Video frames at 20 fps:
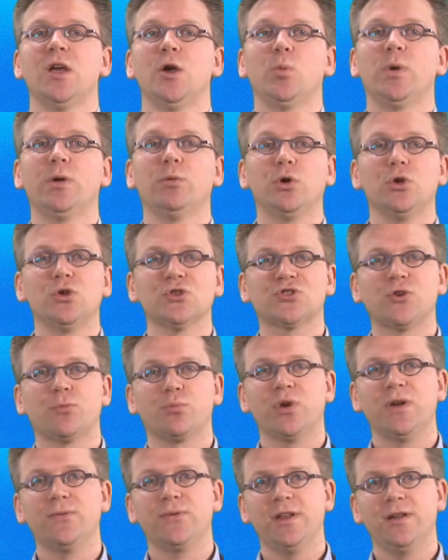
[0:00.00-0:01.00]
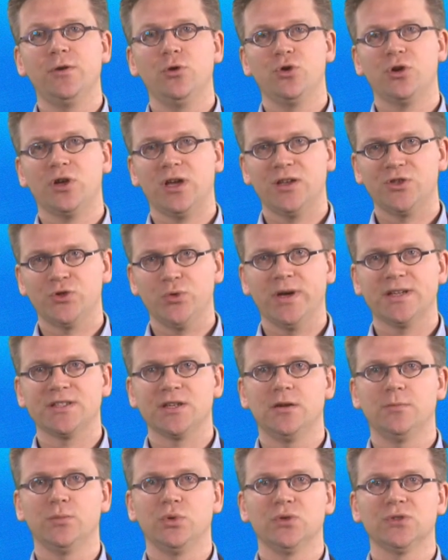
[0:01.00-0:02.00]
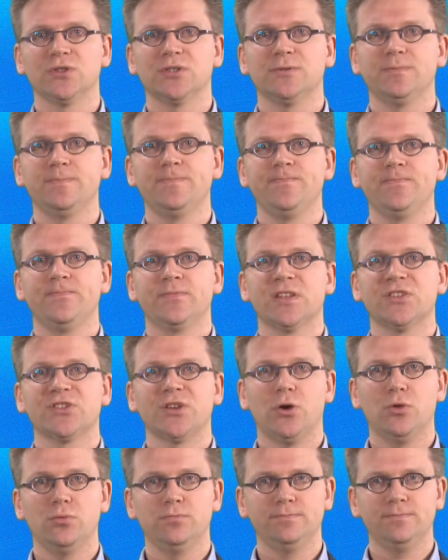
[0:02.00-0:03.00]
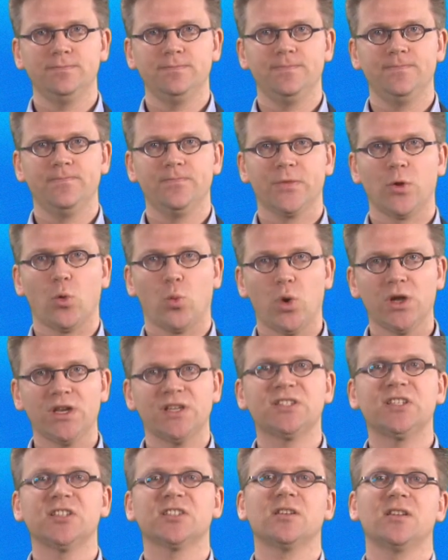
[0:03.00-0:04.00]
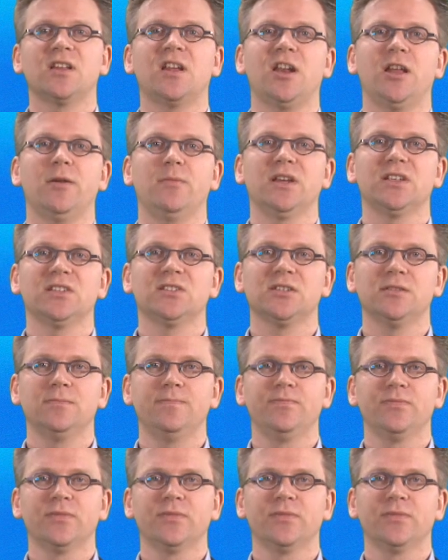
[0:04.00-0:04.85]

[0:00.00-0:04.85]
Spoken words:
We will also briefly look at two examples. So, what is system dynamics?